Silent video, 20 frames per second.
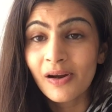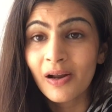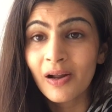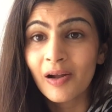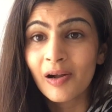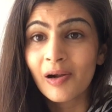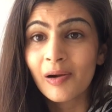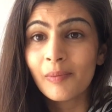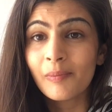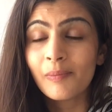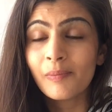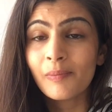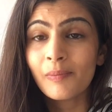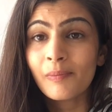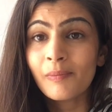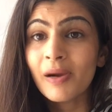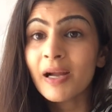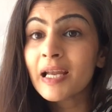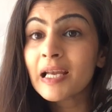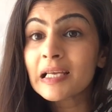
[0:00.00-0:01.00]
Um,
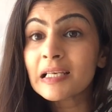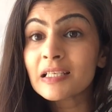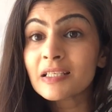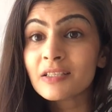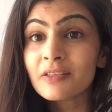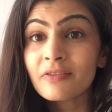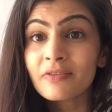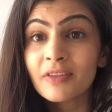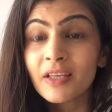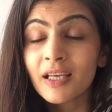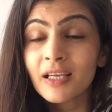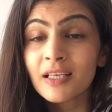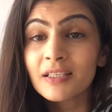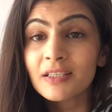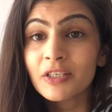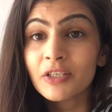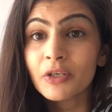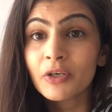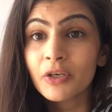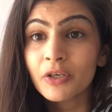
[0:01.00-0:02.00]
make a list of things
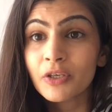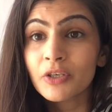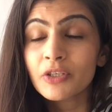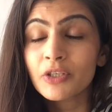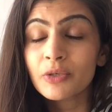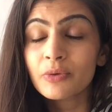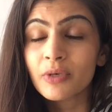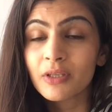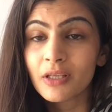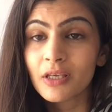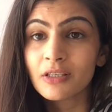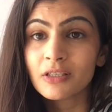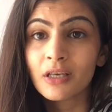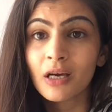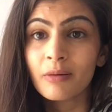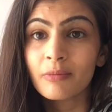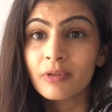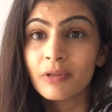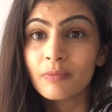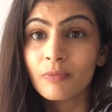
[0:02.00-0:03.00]
that you're going to do at that
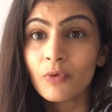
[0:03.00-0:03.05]
time in